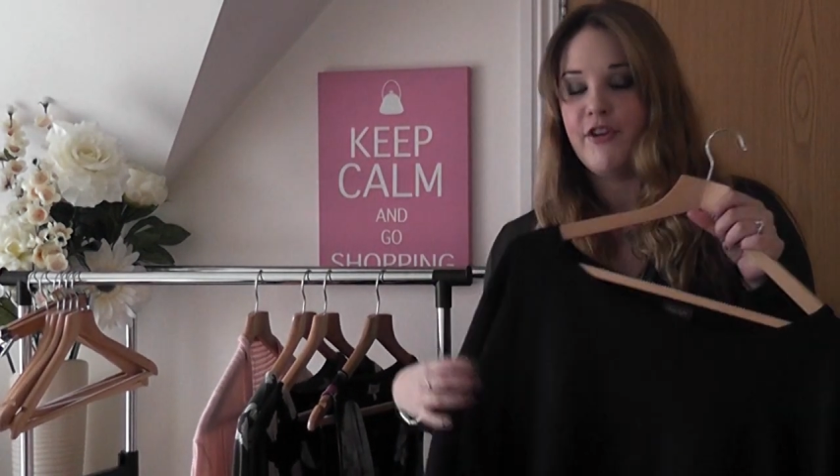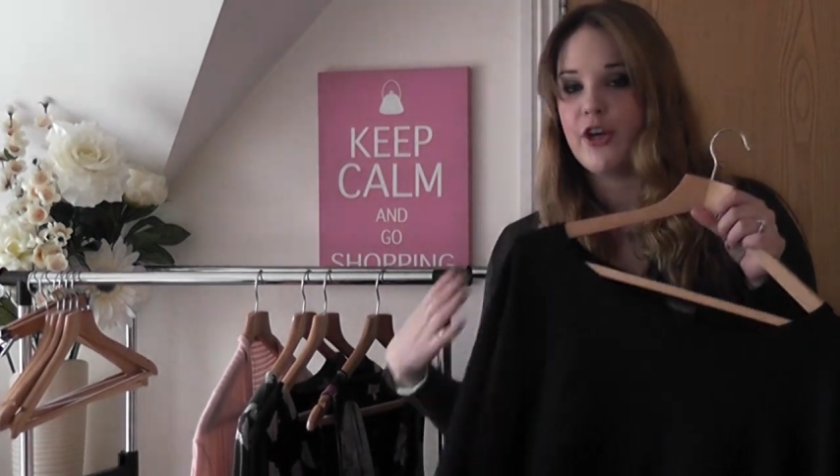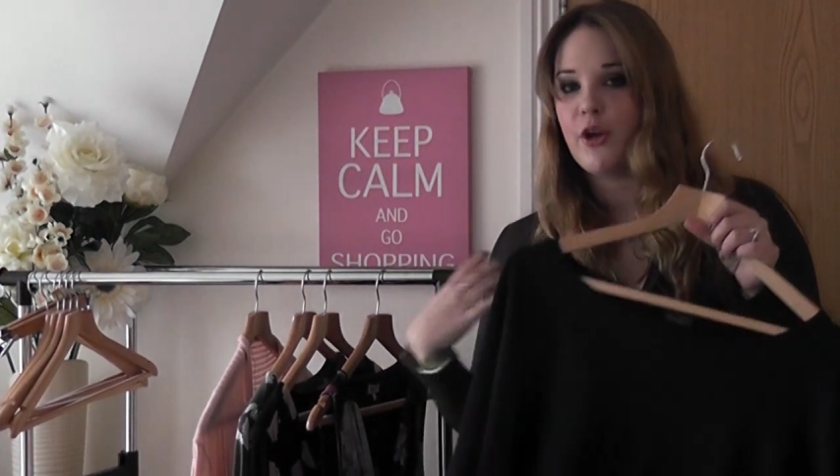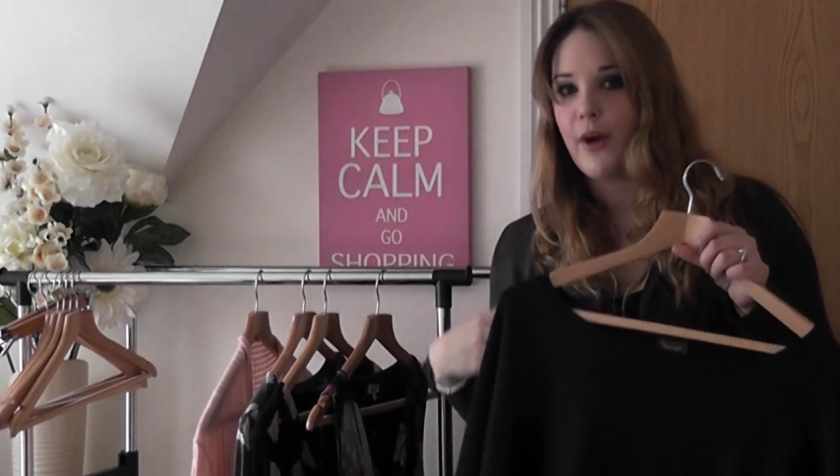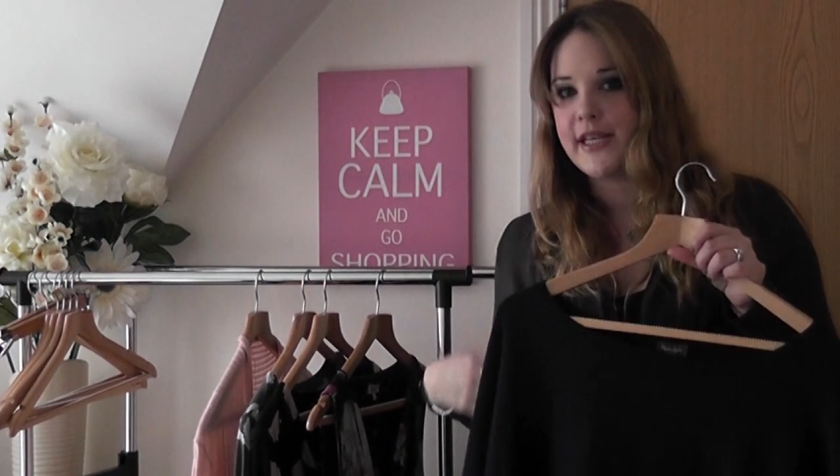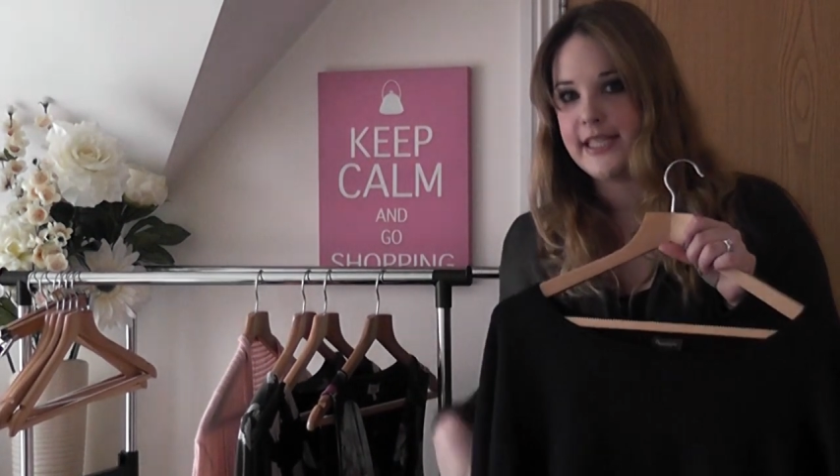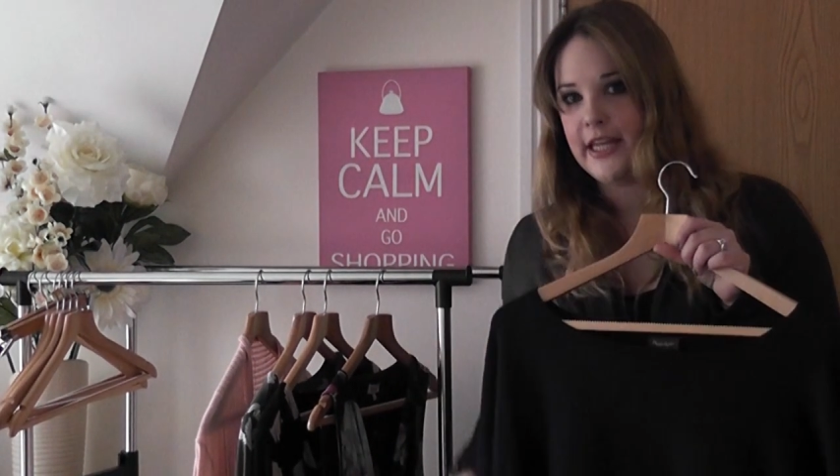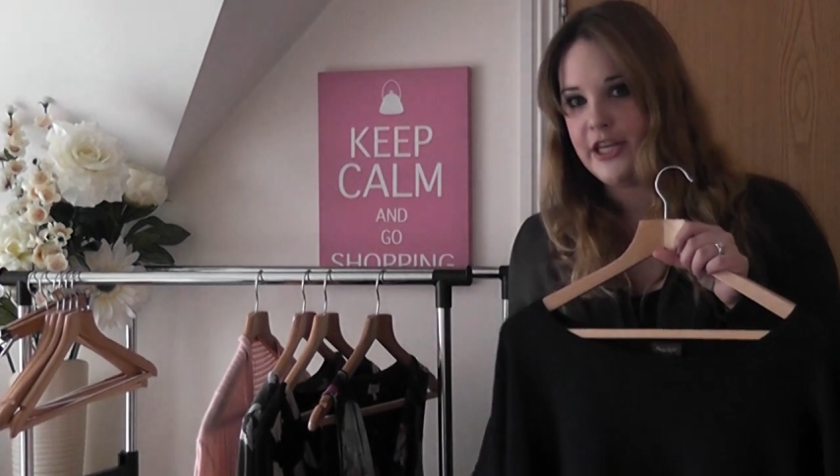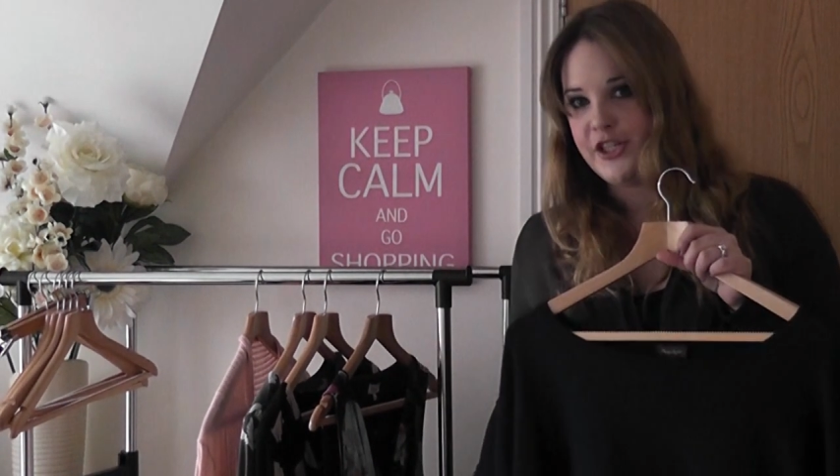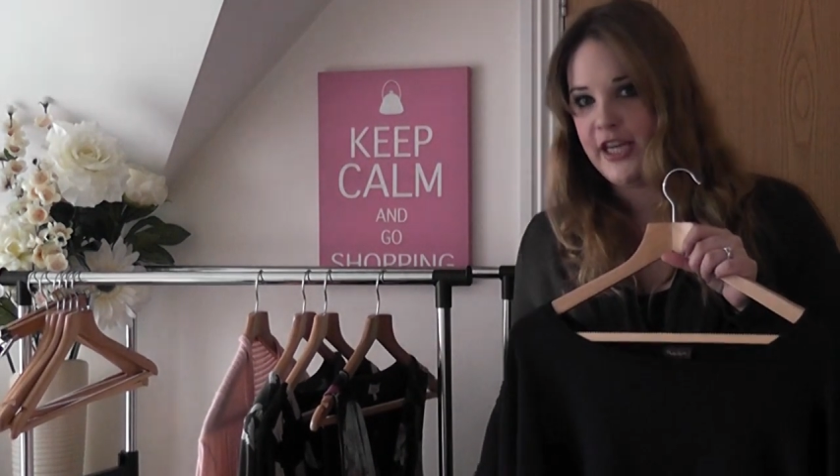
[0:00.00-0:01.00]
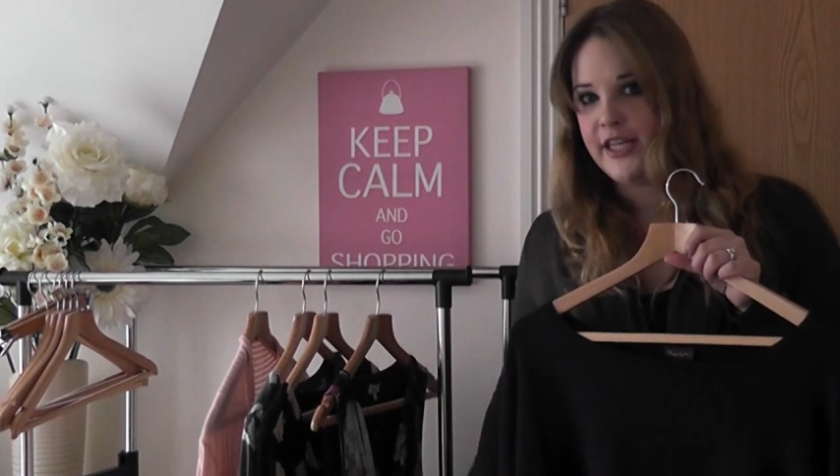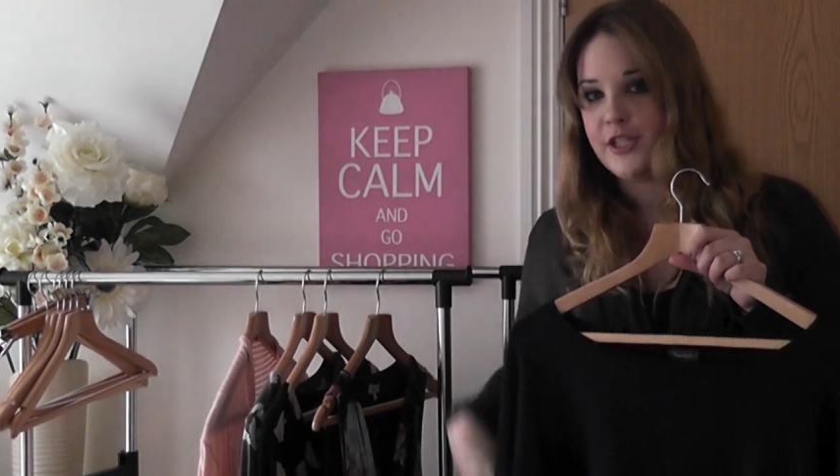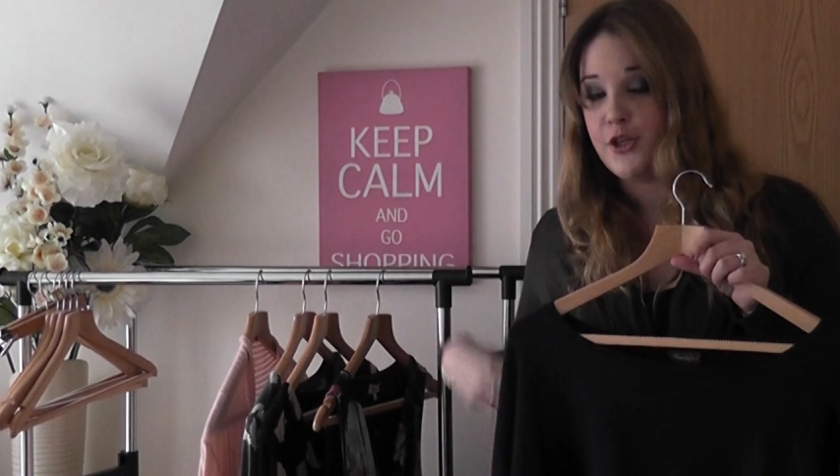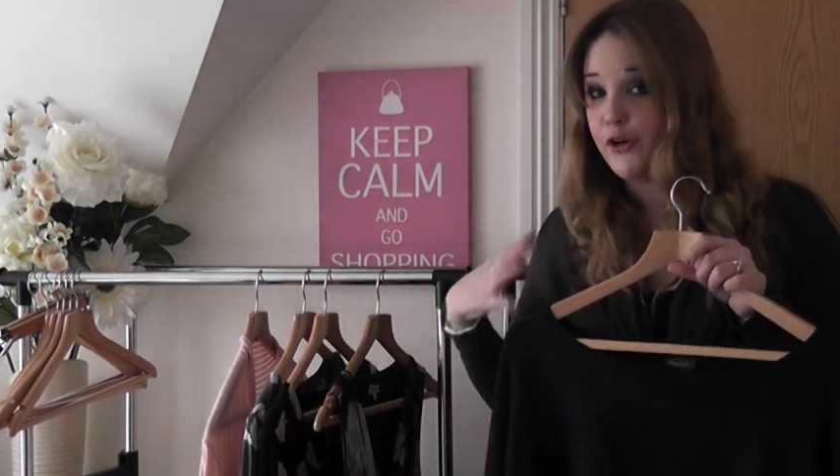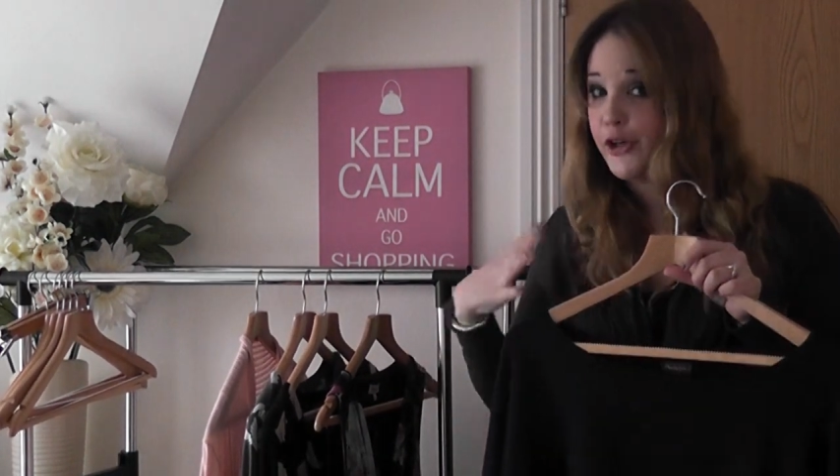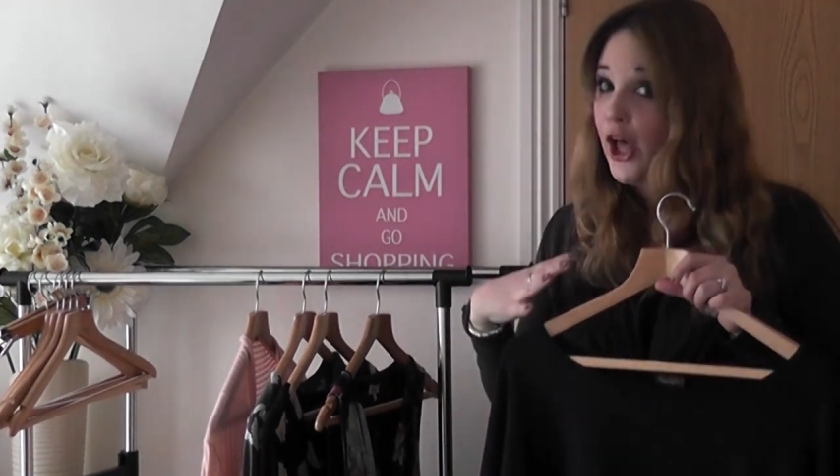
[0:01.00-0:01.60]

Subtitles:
if you're gonna wear skinny jeans and you're